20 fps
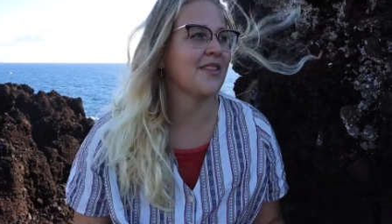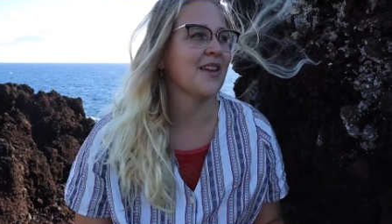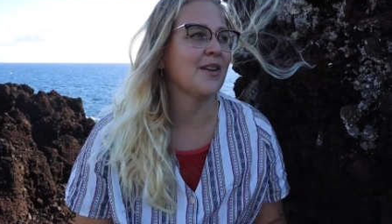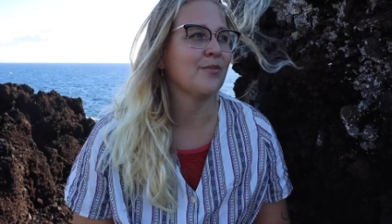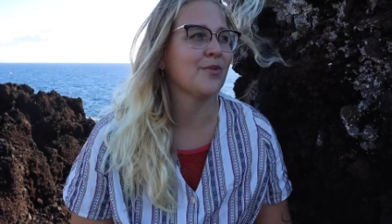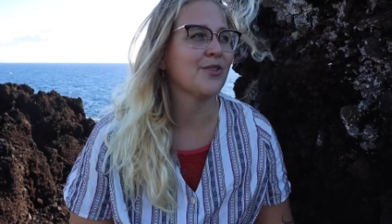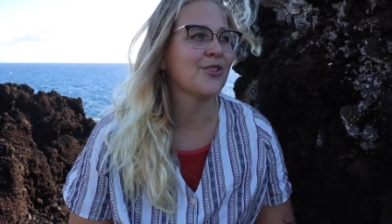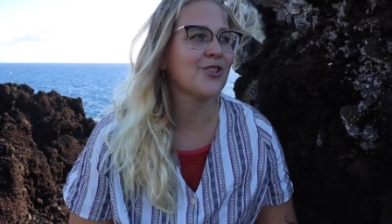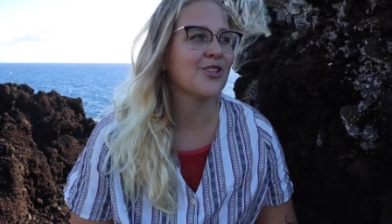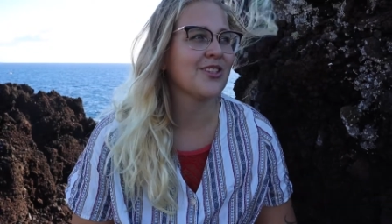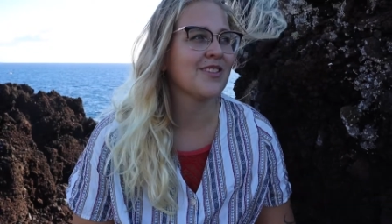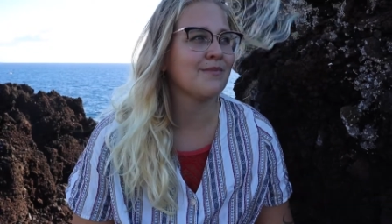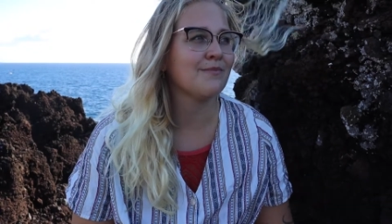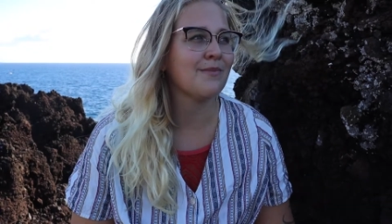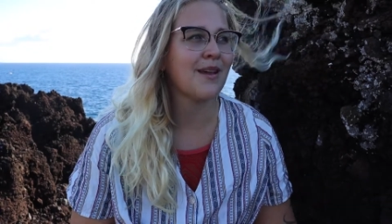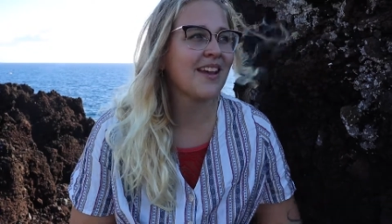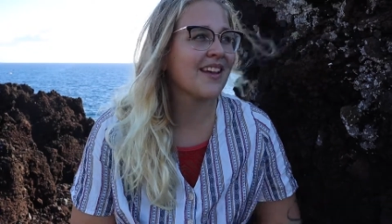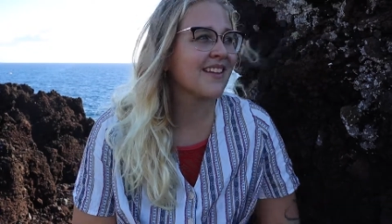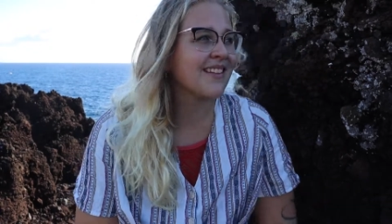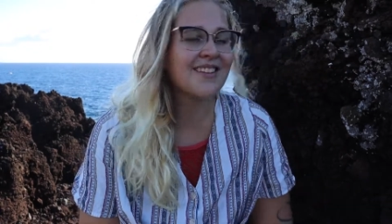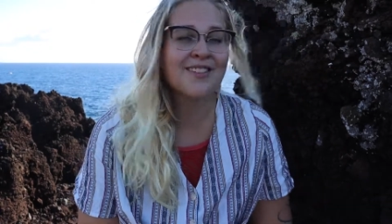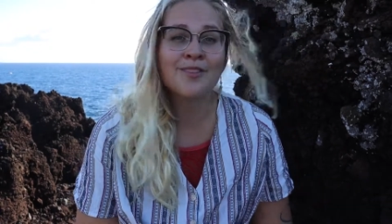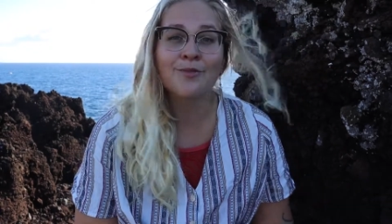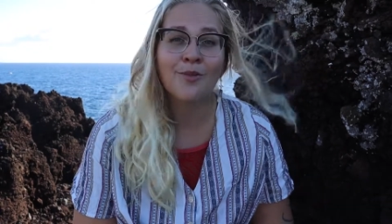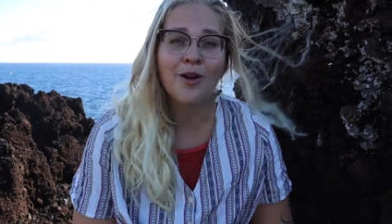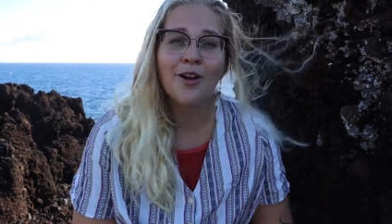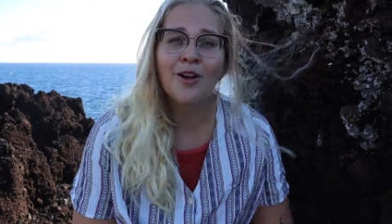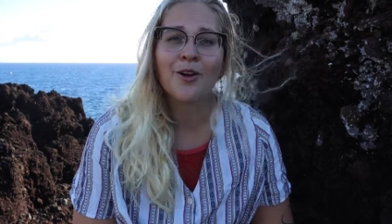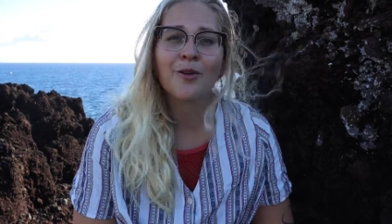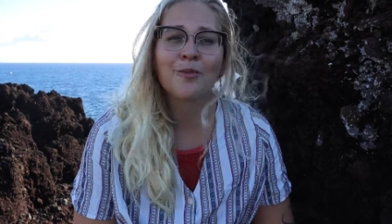that would just make this
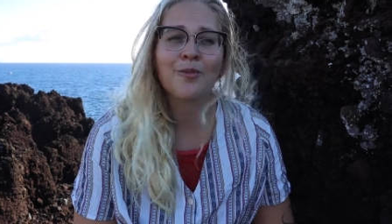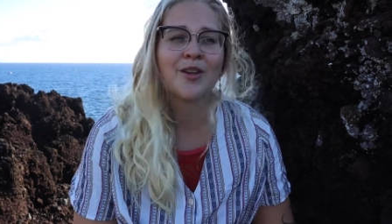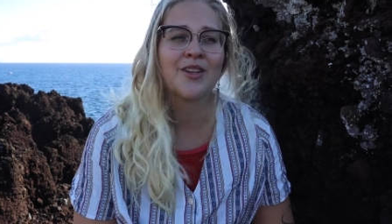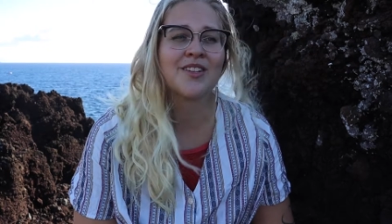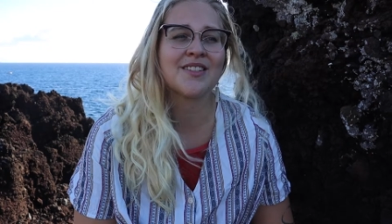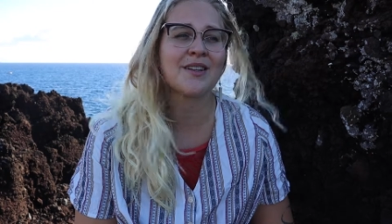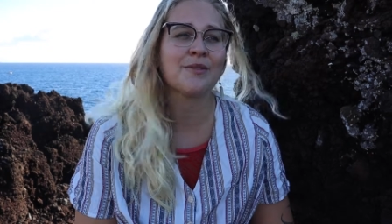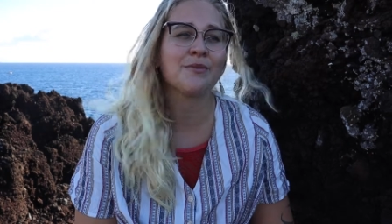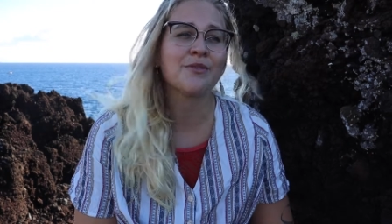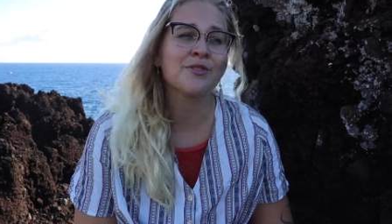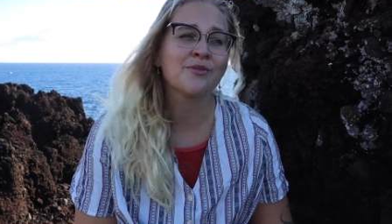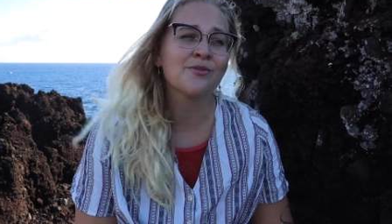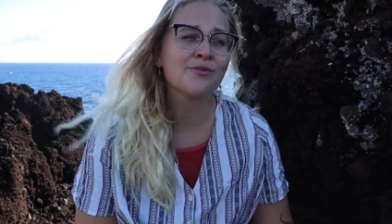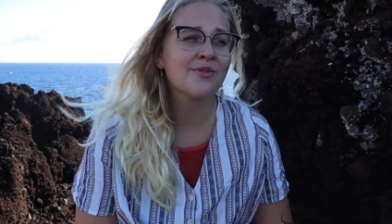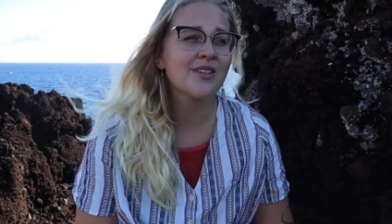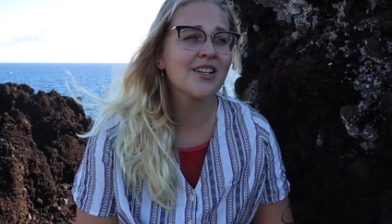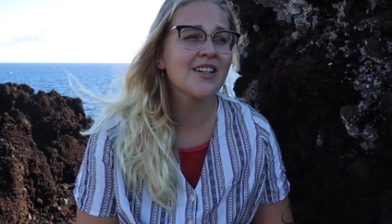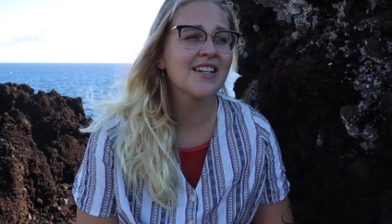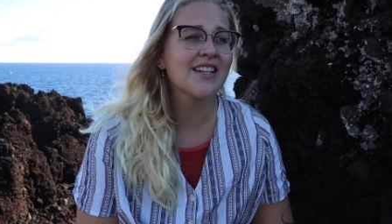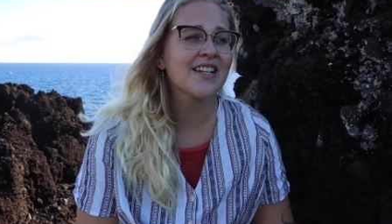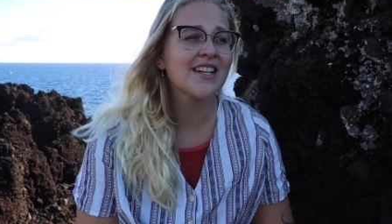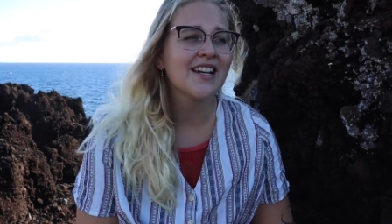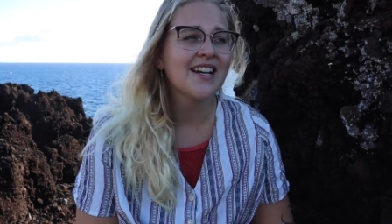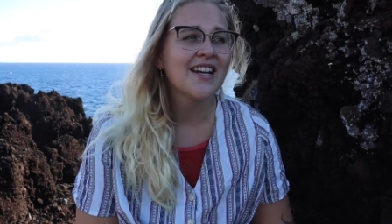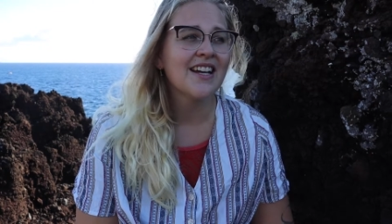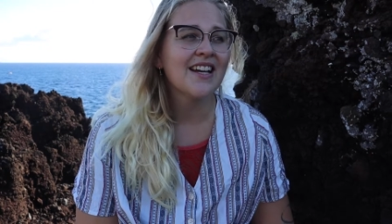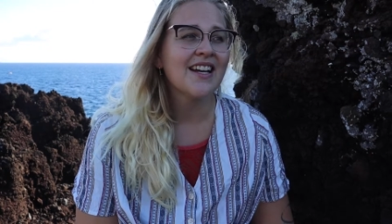work, because I was really